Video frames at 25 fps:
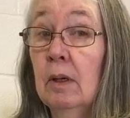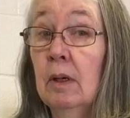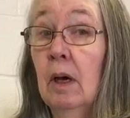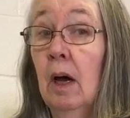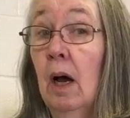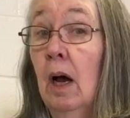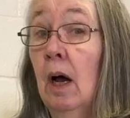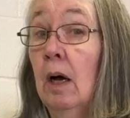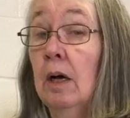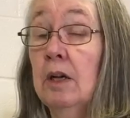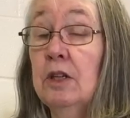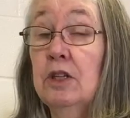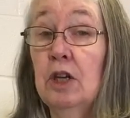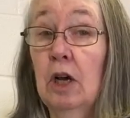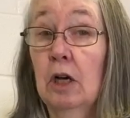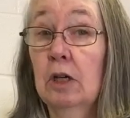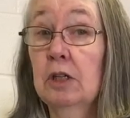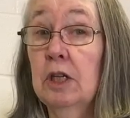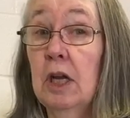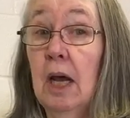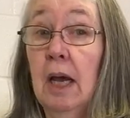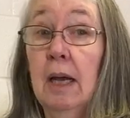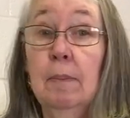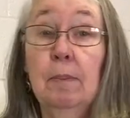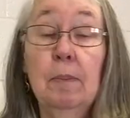Duct
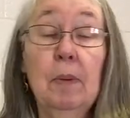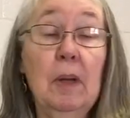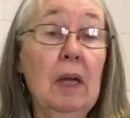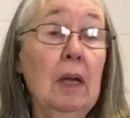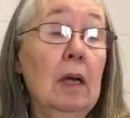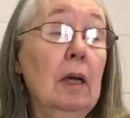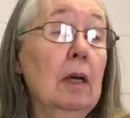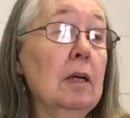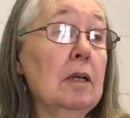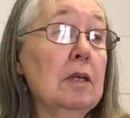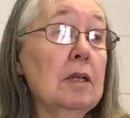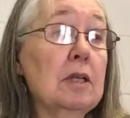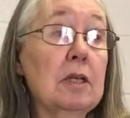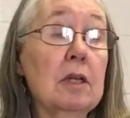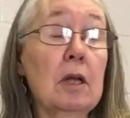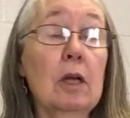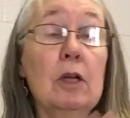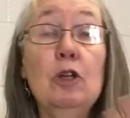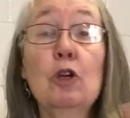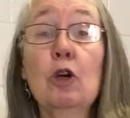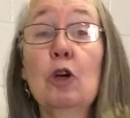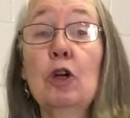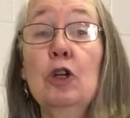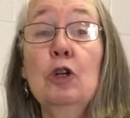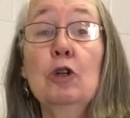tape
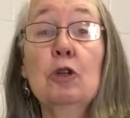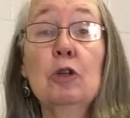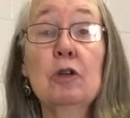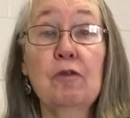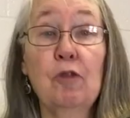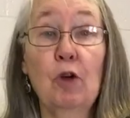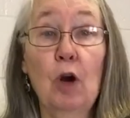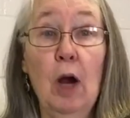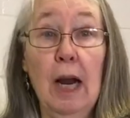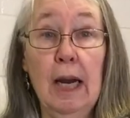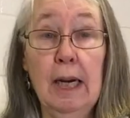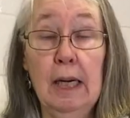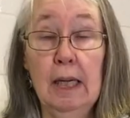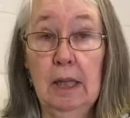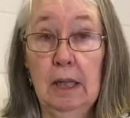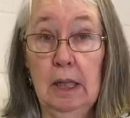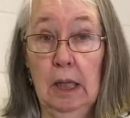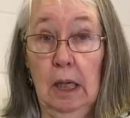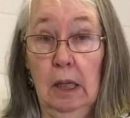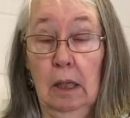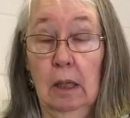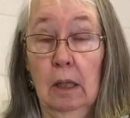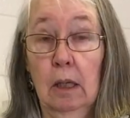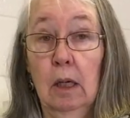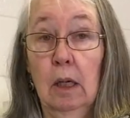you can use it for
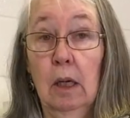anything.